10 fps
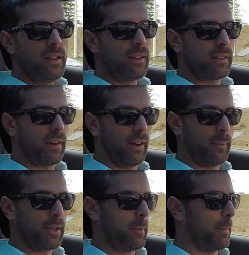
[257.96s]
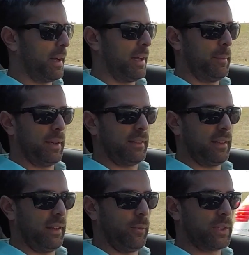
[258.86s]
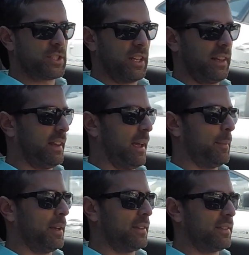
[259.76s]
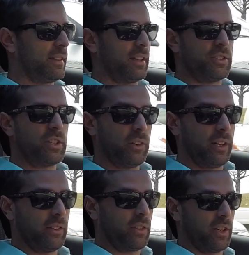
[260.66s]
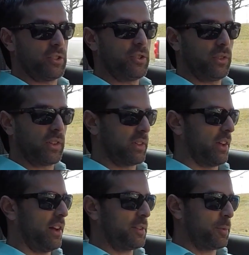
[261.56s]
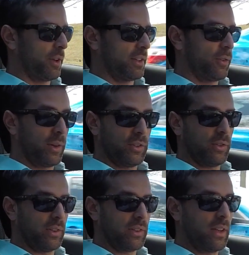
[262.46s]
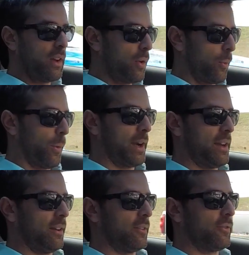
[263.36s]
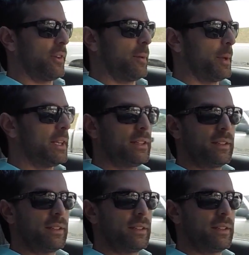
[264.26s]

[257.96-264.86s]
Sorry, I'm looking behind me to see which lane the ambulance is going to choose, because the hospital that they're going to is right here in front of me.